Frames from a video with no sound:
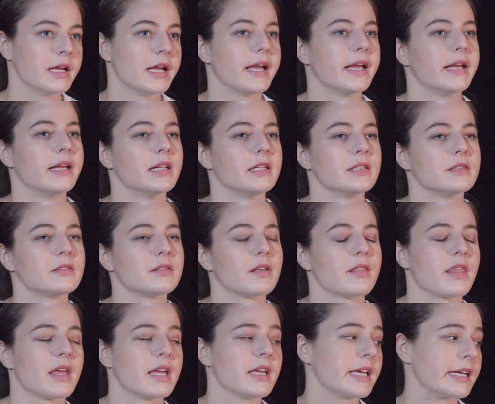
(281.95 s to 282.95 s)
and
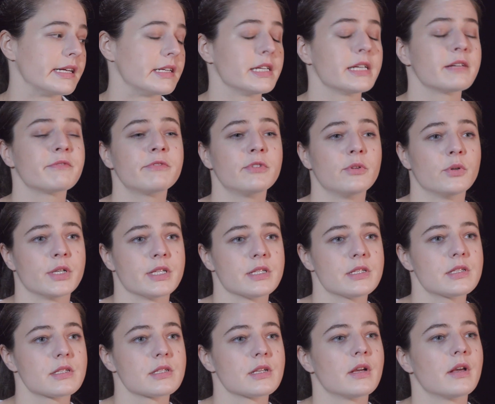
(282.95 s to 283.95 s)
they can
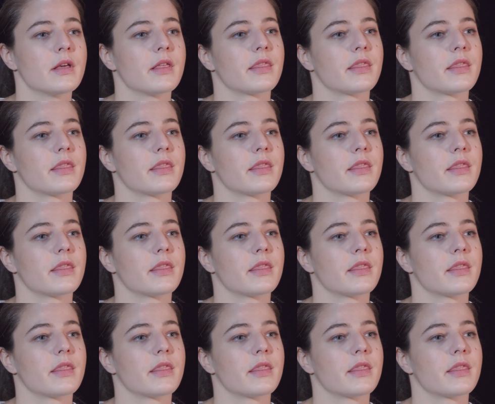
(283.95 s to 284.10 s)
influence